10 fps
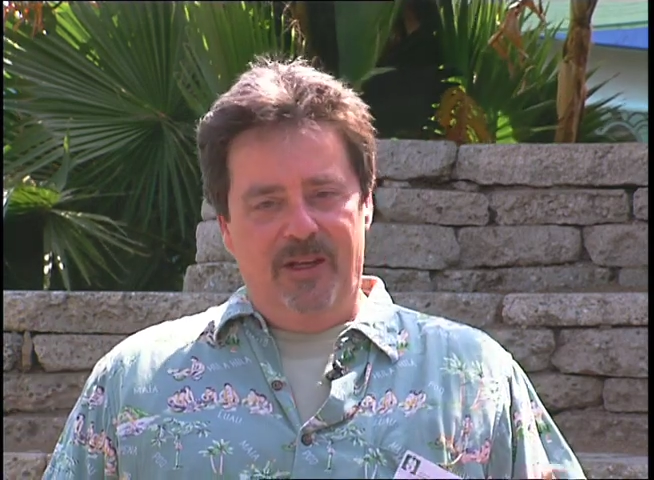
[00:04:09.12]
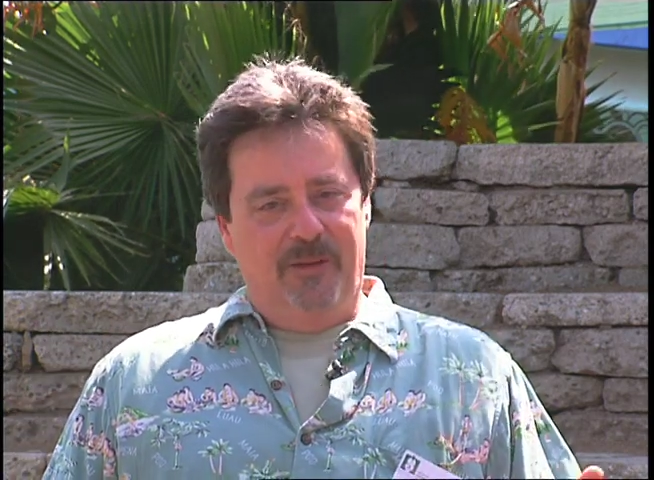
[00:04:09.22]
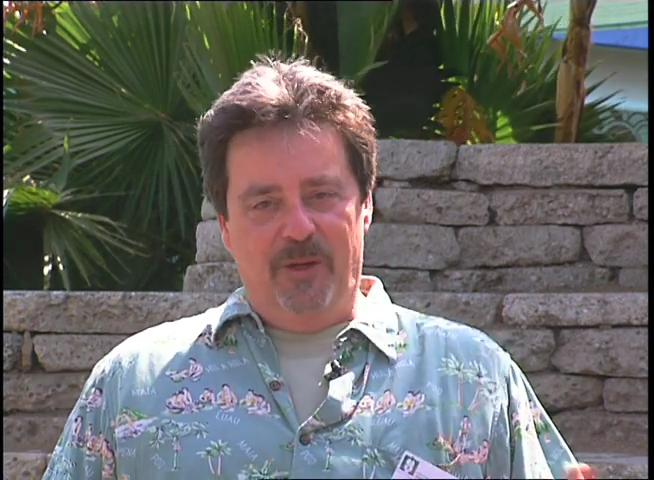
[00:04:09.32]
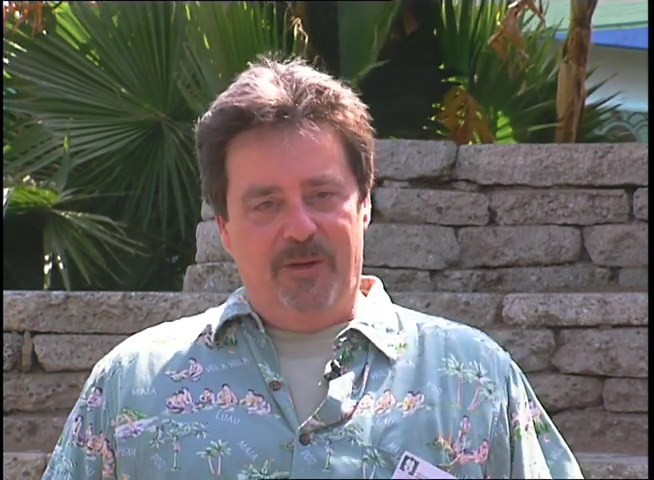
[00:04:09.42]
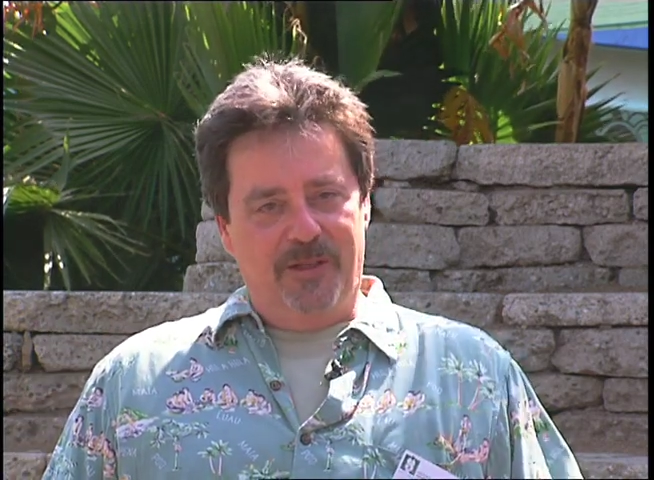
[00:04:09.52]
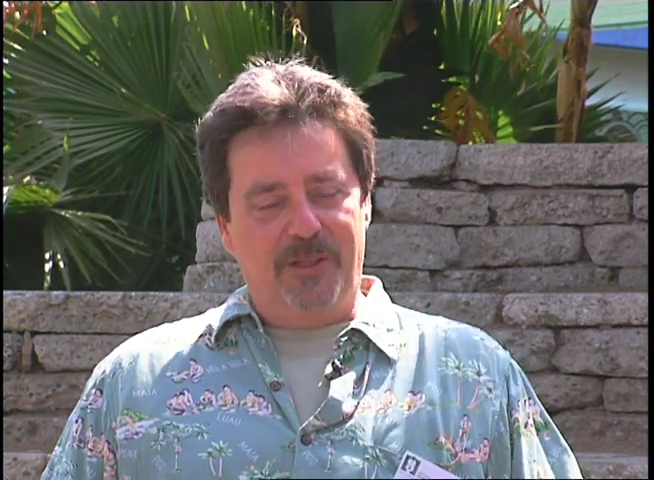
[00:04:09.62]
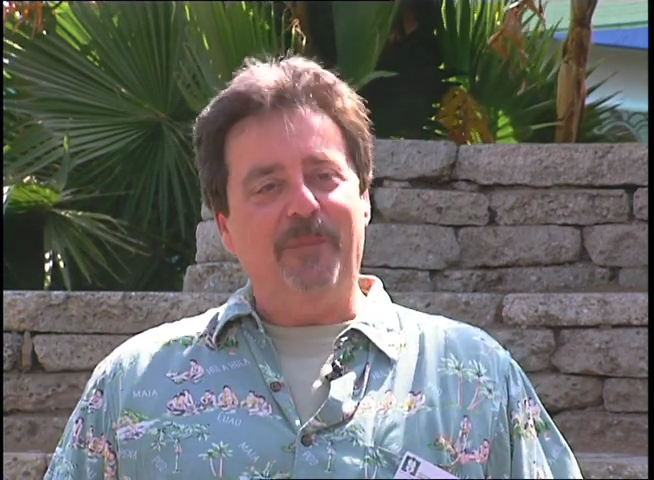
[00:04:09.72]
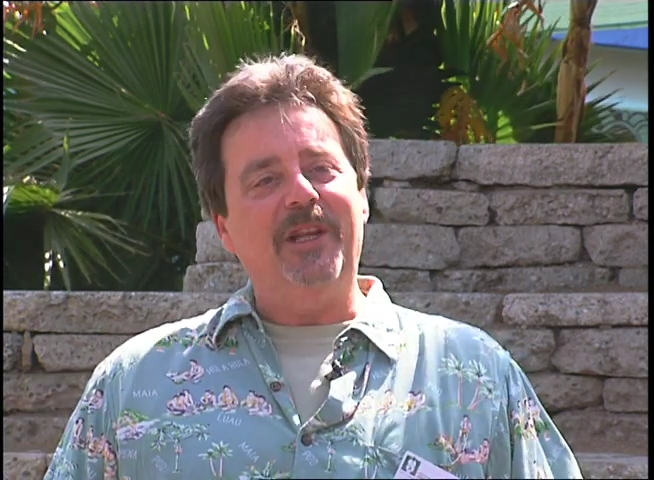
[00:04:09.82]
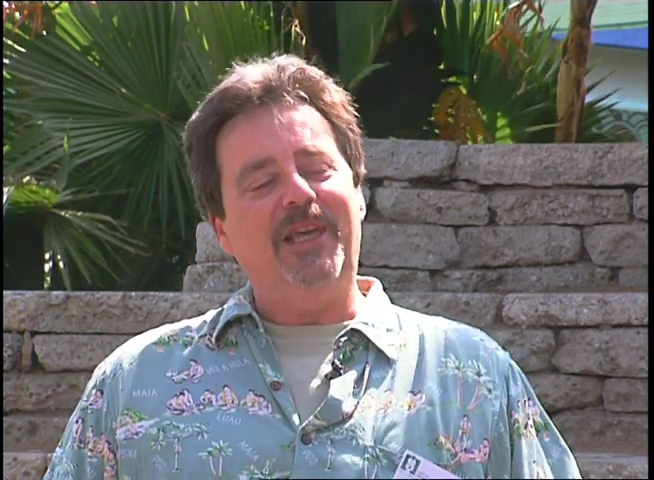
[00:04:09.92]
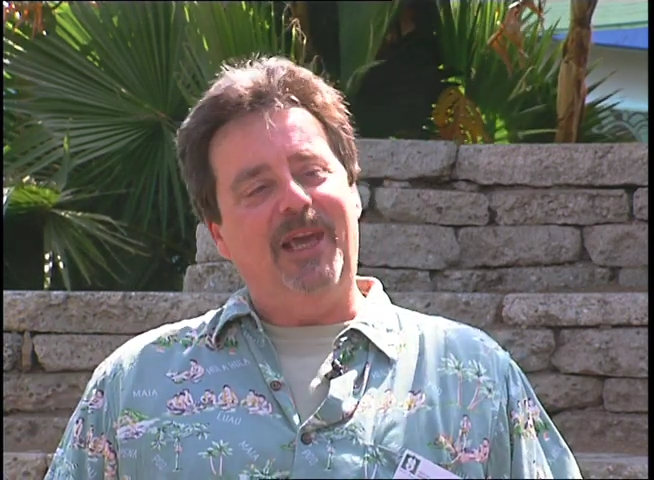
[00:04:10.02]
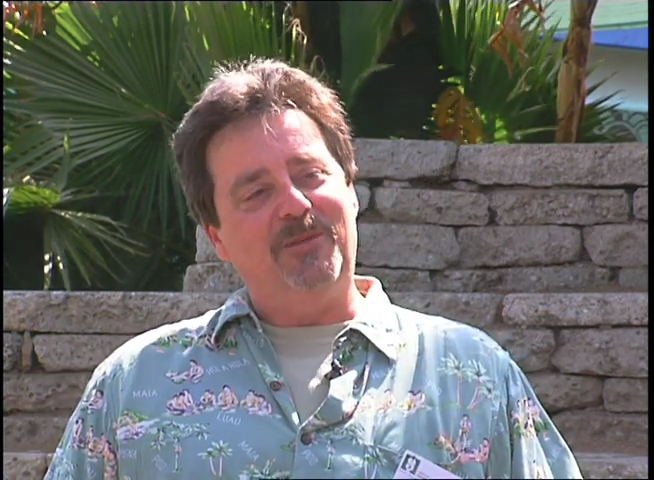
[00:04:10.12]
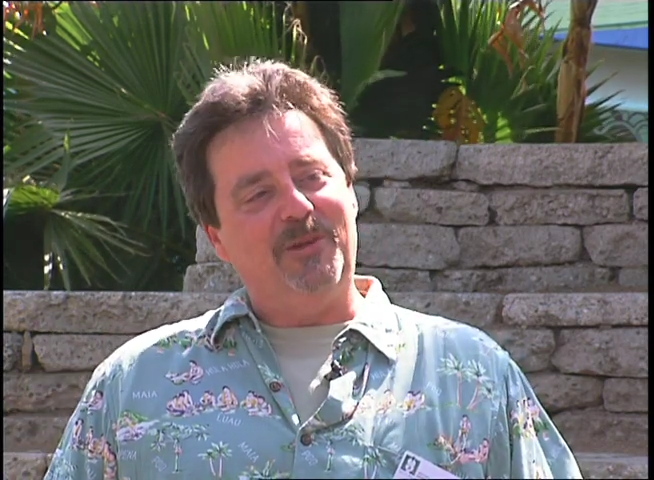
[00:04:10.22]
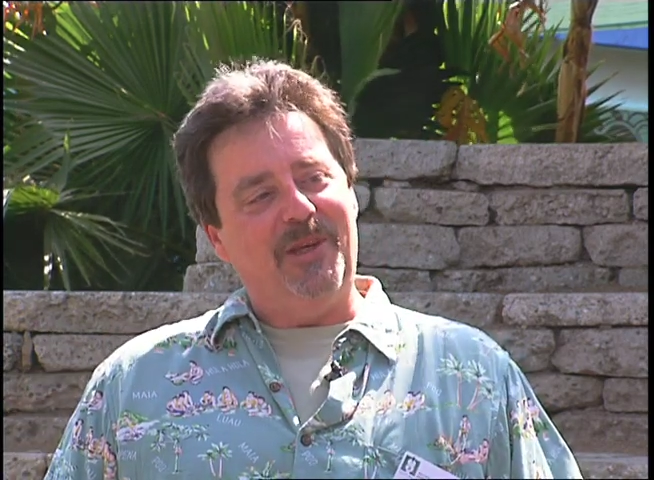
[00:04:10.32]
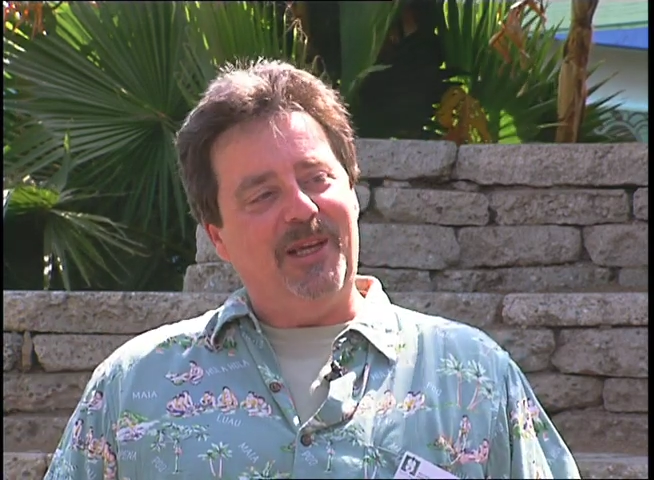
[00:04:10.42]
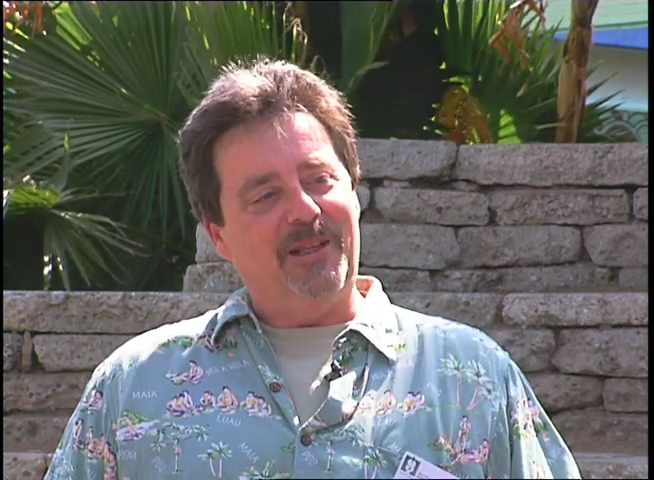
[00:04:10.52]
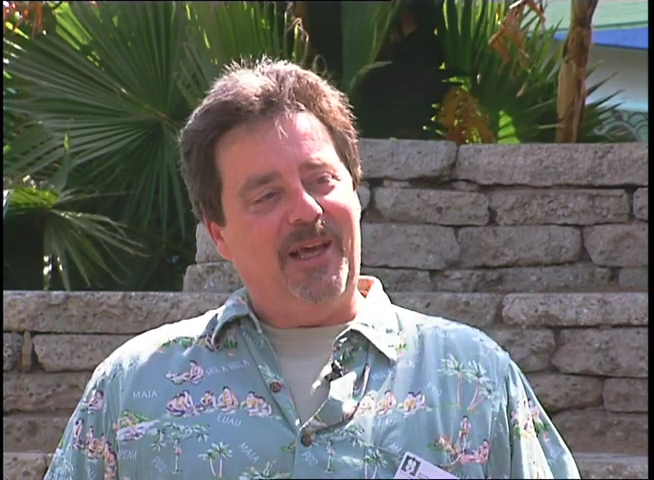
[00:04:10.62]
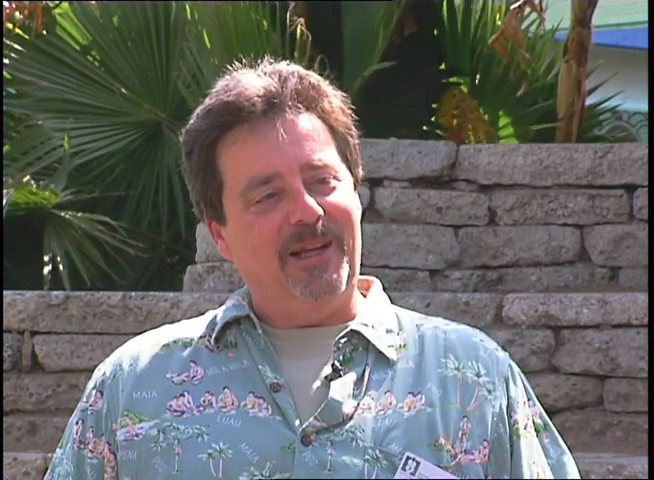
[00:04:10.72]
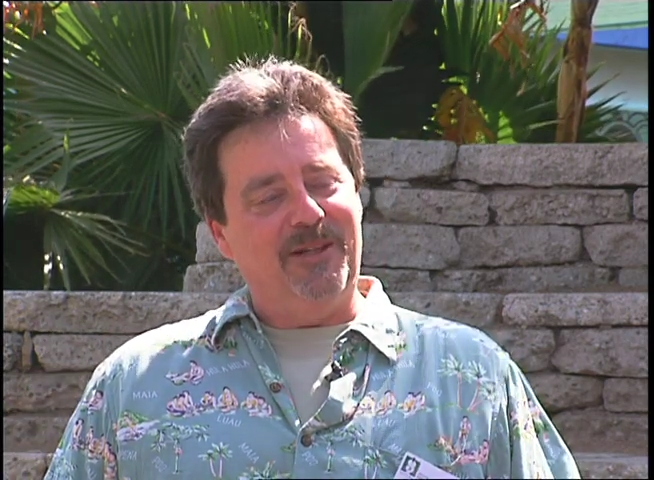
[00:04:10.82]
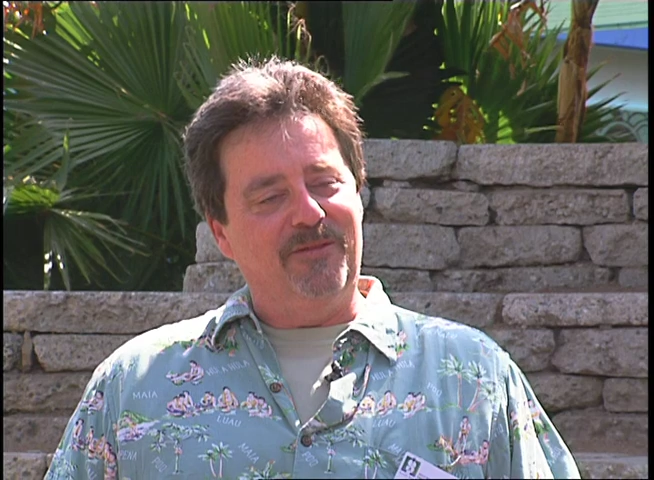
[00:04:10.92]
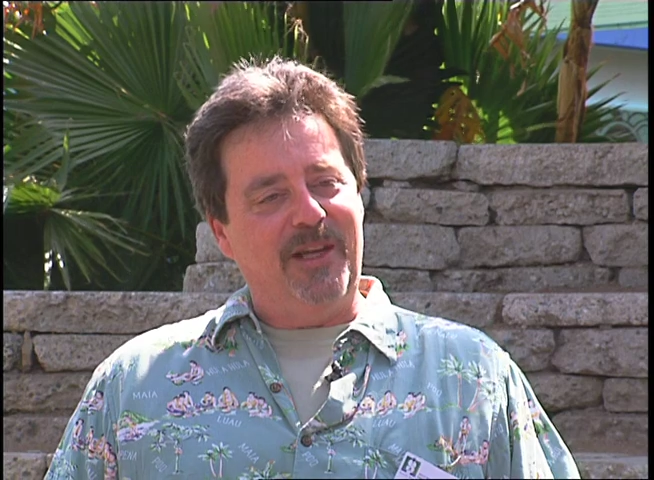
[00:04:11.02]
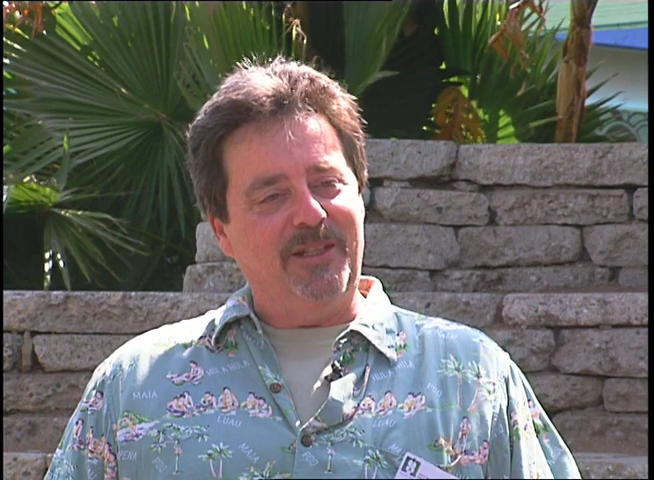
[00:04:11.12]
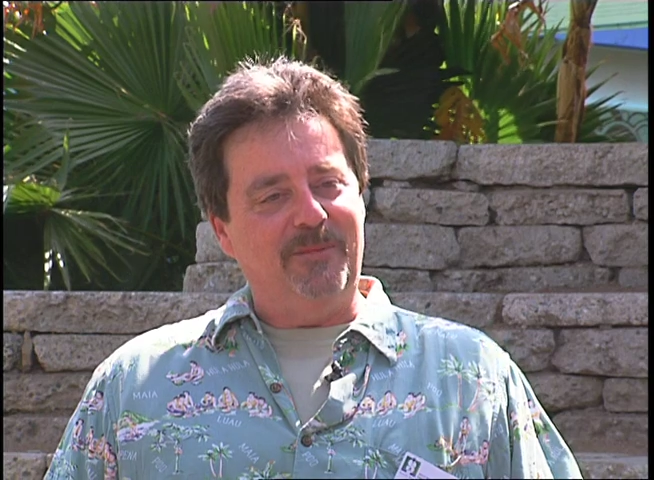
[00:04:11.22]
I mean, somebody came to me at an event